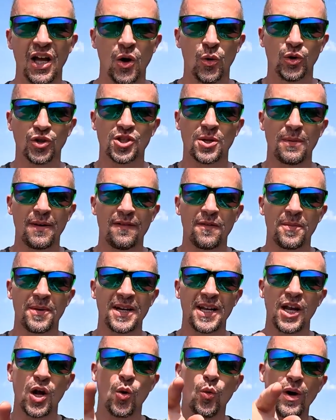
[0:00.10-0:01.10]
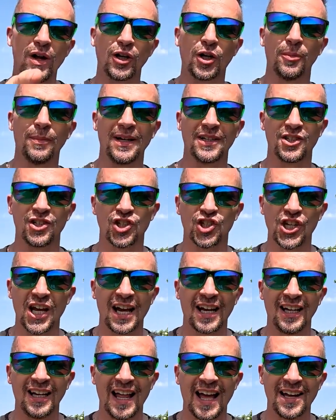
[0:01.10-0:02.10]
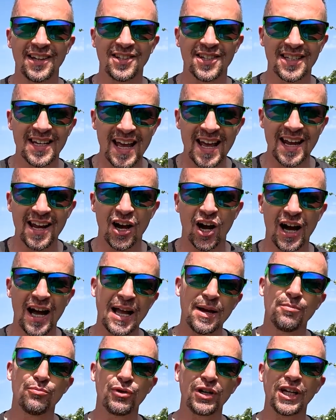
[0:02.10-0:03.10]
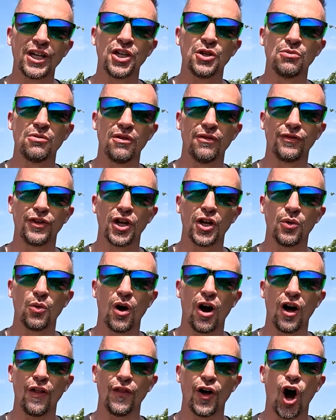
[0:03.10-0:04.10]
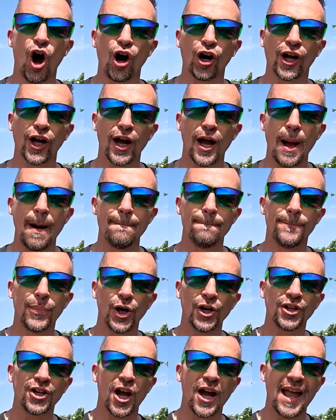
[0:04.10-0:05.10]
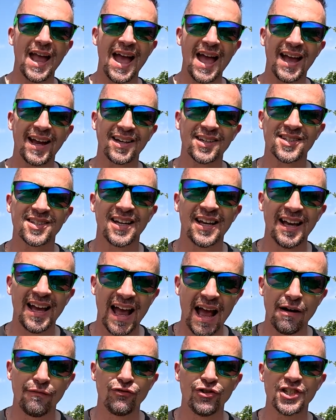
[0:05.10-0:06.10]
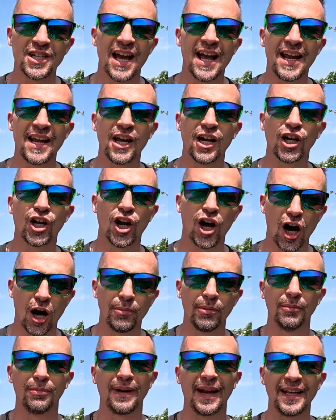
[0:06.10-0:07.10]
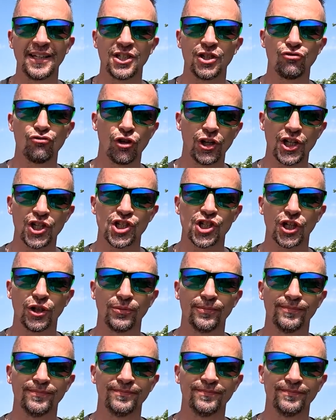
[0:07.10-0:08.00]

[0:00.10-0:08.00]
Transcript: What's up everybody, welcome back to the channel, and today I am bringing you a review on the Hoka Bondi X everyday carbon plated running shoe.